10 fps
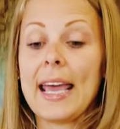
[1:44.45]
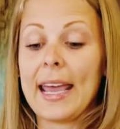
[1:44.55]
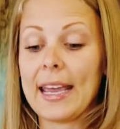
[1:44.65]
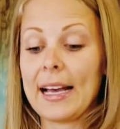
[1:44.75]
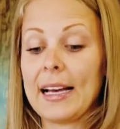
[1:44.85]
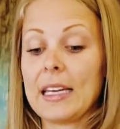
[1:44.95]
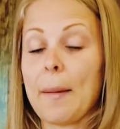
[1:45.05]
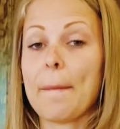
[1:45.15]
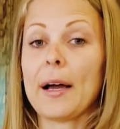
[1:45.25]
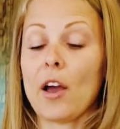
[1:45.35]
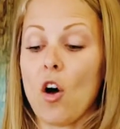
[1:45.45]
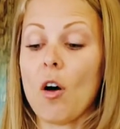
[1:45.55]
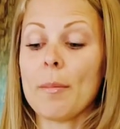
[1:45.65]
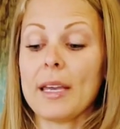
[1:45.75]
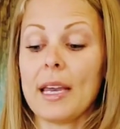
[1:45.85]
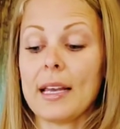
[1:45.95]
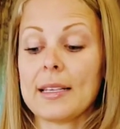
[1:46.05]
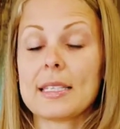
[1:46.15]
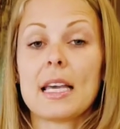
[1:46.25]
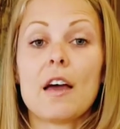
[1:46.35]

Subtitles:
and by all means,